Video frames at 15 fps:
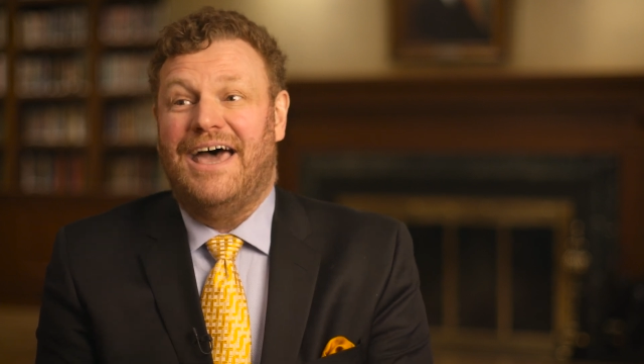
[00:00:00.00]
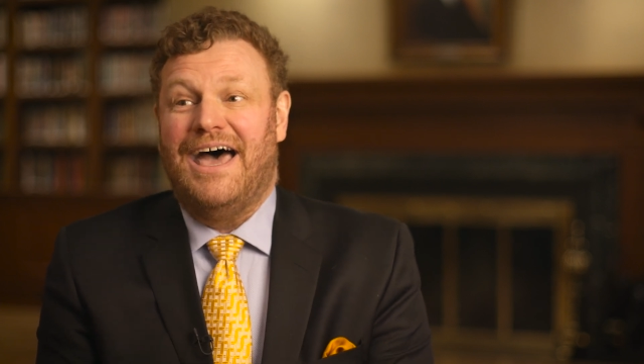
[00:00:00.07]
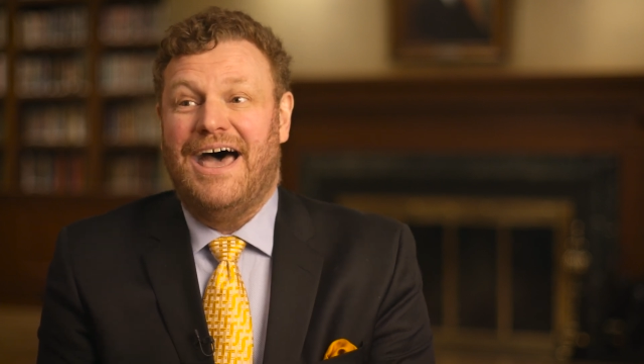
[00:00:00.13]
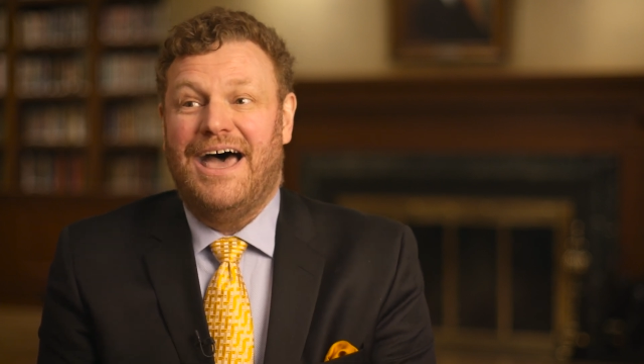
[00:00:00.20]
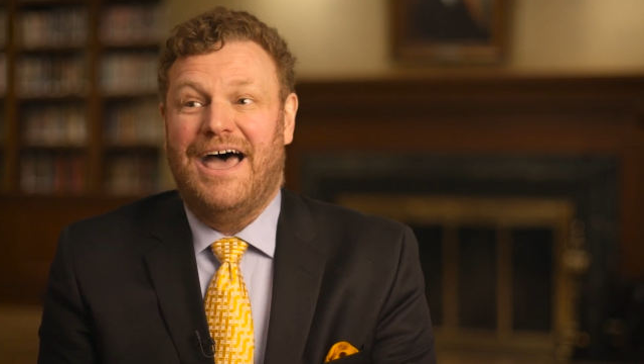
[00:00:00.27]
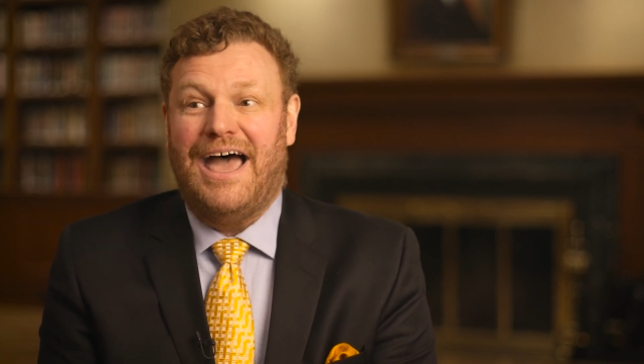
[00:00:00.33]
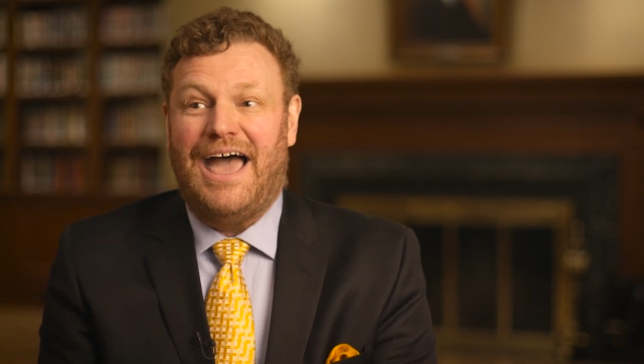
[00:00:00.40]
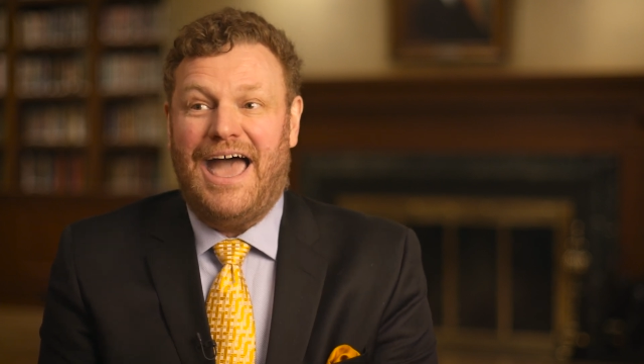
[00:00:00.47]

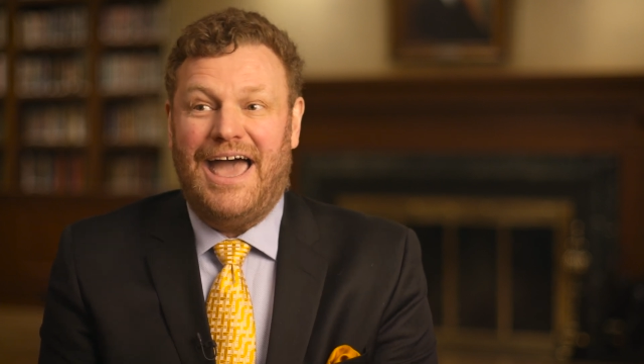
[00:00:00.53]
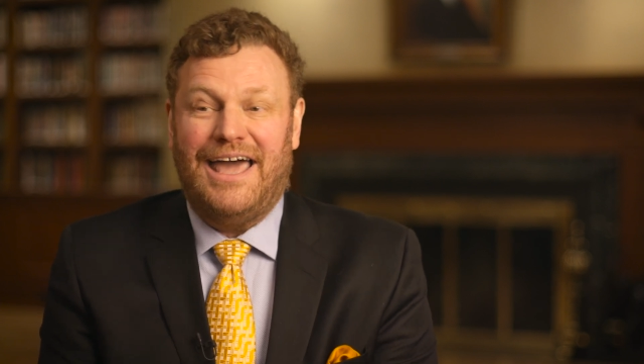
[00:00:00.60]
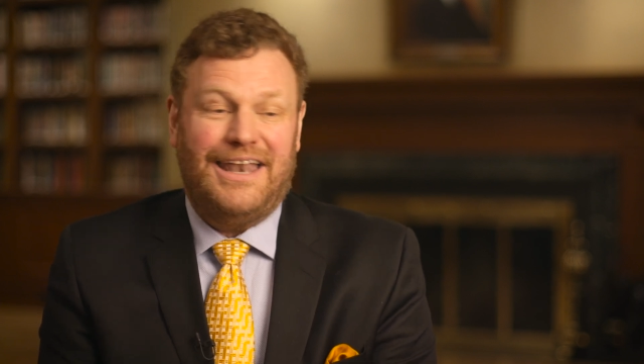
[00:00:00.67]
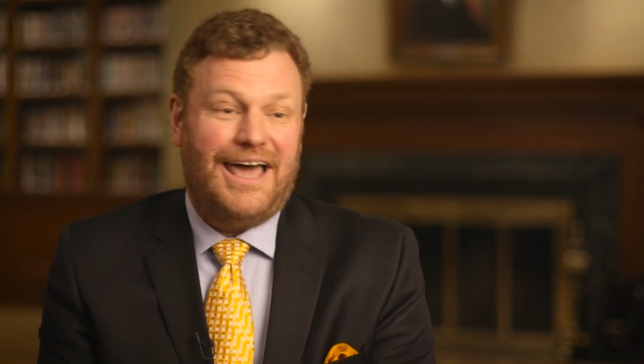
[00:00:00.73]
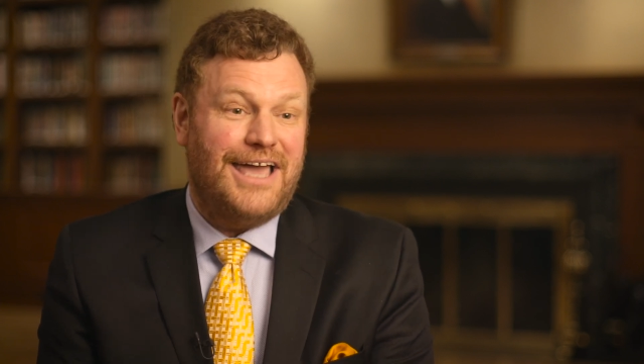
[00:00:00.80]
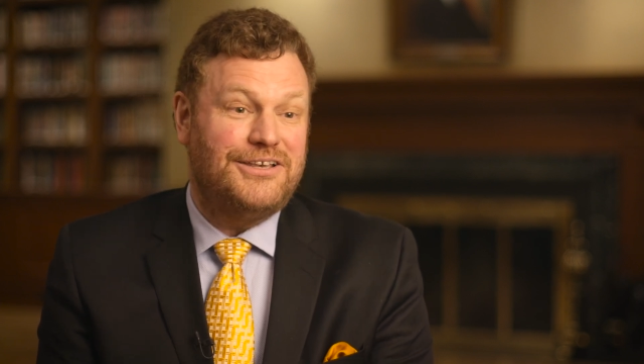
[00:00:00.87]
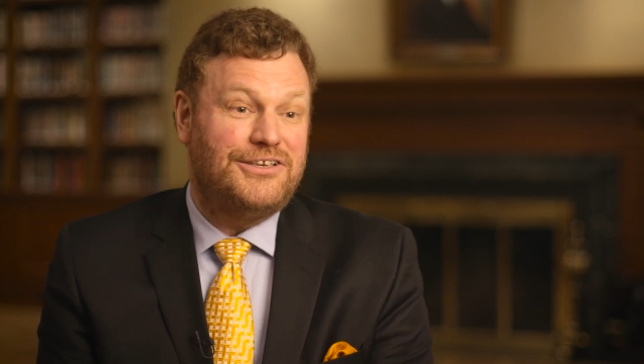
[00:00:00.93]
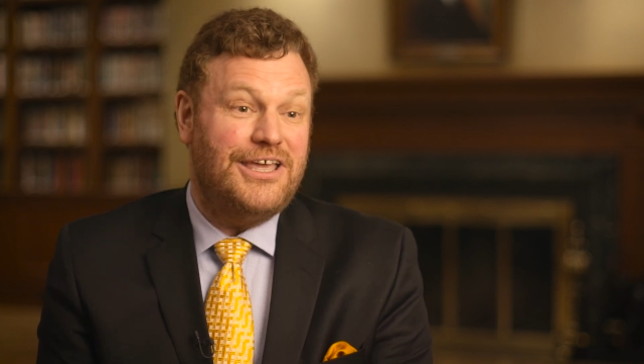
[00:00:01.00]

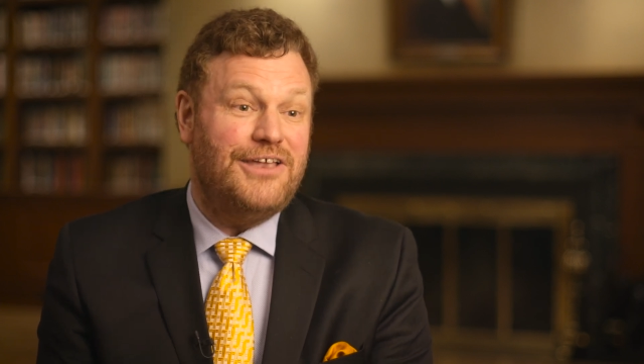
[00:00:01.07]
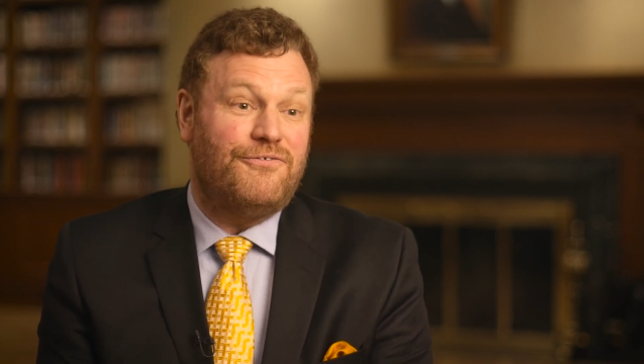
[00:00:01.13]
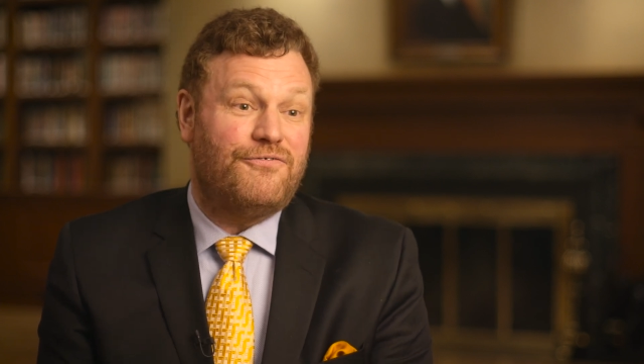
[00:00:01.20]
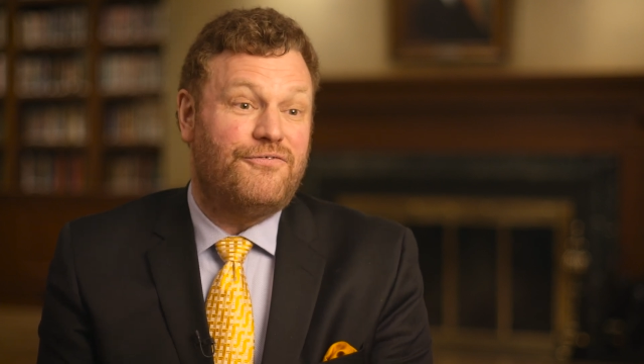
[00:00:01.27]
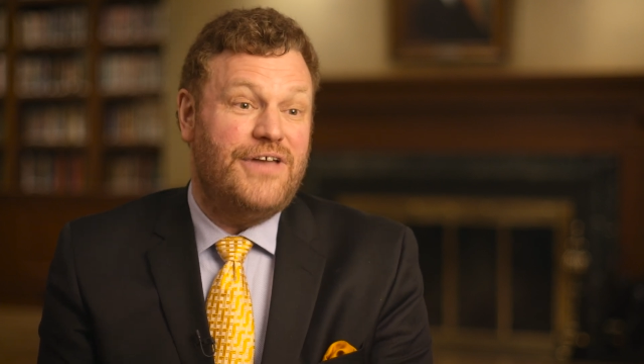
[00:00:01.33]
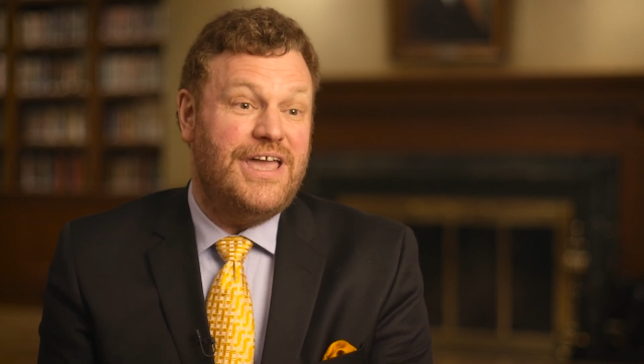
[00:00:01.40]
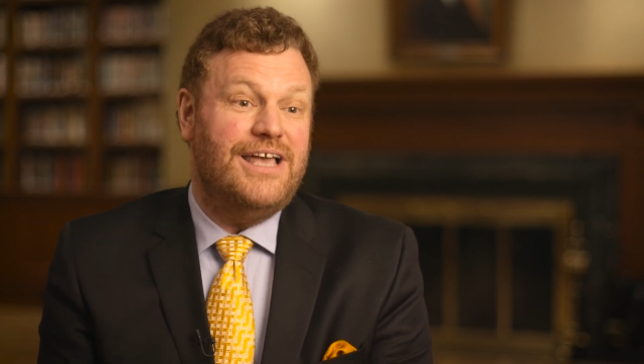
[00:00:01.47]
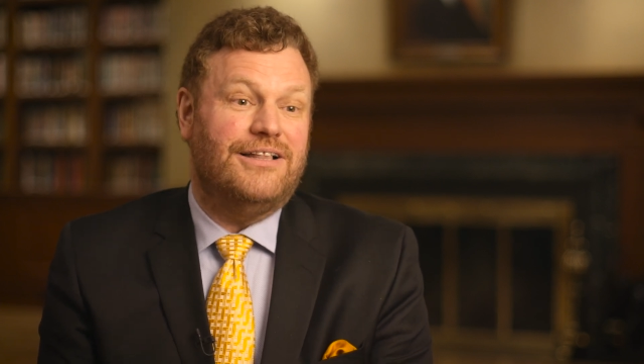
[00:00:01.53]
I did
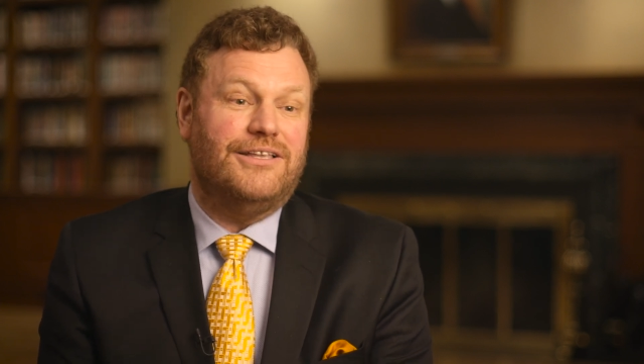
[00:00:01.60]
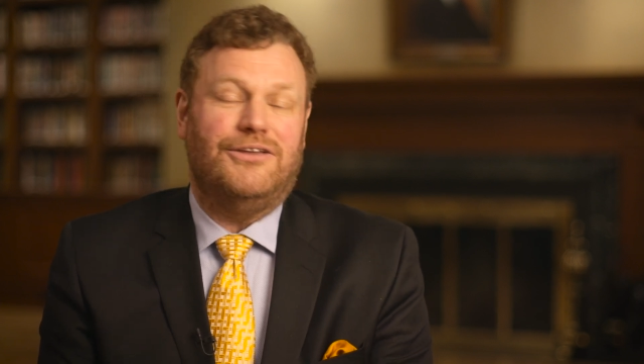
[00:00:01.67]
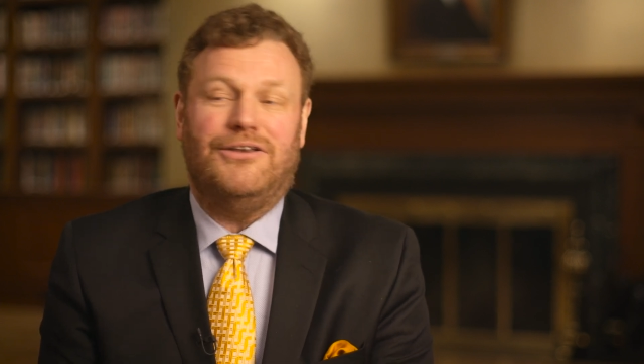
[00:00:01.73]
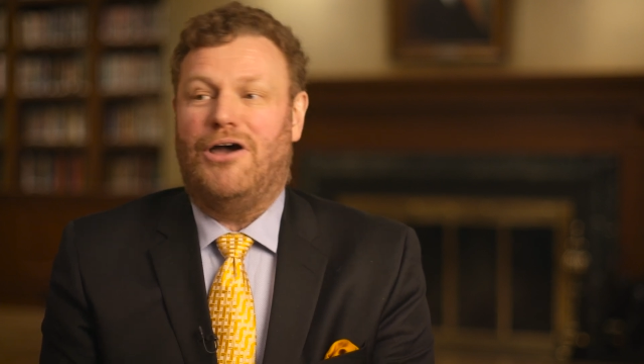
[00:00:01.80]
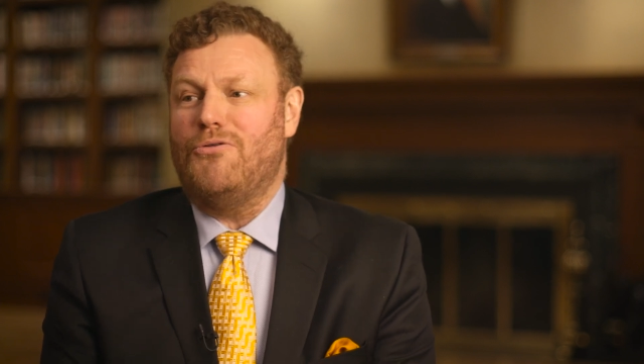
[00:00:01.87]
feel,